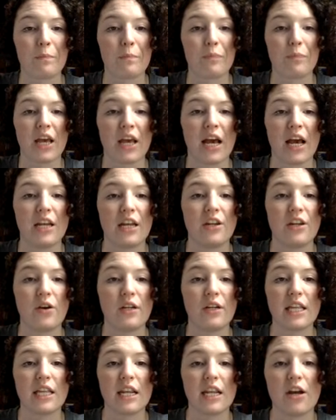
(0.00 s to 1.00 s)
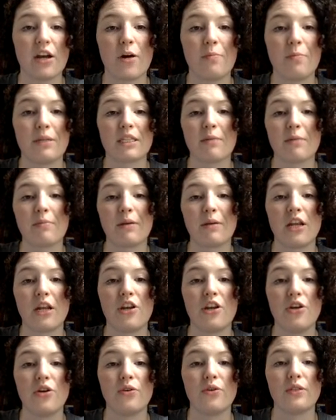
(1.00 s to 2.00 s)
And notice that it opens up in a
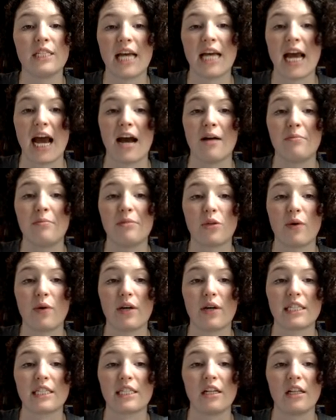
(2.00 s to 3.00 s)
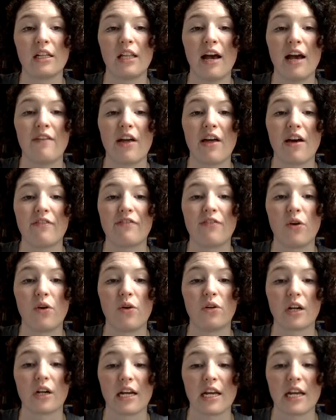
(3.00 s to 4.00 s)
new tab. So I still have that
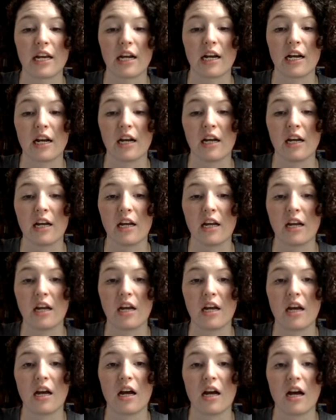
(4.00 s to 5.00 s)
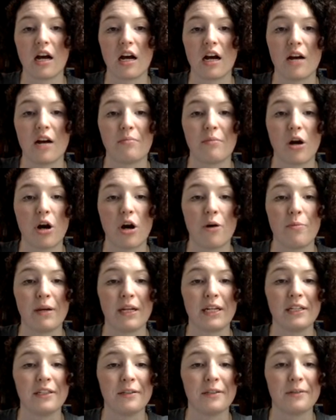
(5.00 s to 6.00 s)
folder here
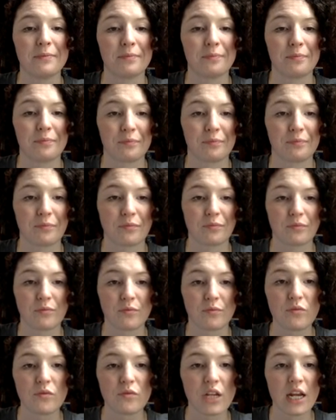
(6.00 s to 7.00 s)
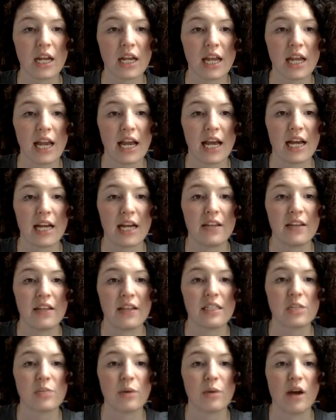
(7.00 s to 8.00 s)
opened. And this
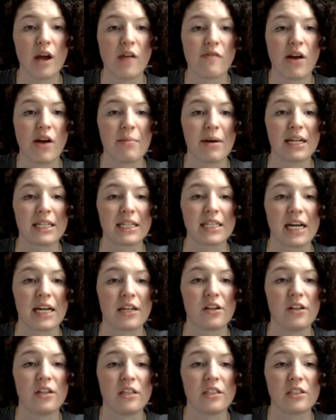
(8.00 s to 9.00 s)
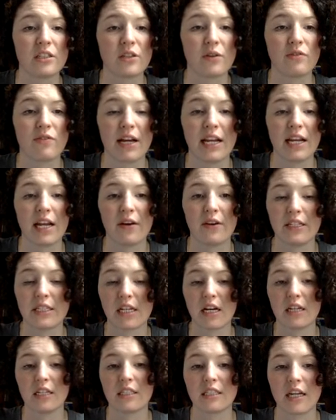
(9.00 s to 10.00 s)
is where I write my title. So right now it's
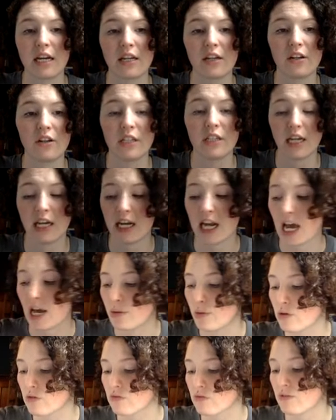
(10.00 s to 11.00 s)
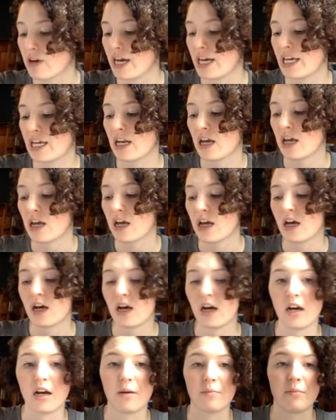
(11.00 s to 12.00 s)
untitled, and I will write
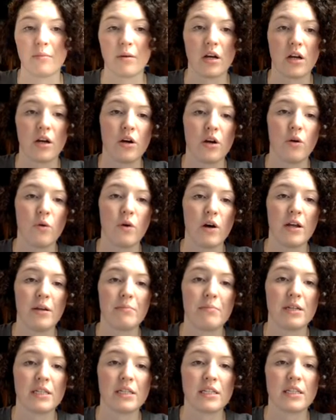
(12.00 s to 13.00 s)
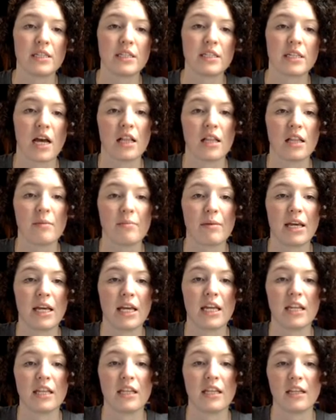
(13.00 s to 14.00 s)
what Mrs.
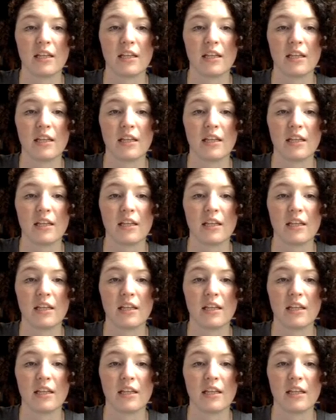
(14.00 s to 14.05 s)
Solomon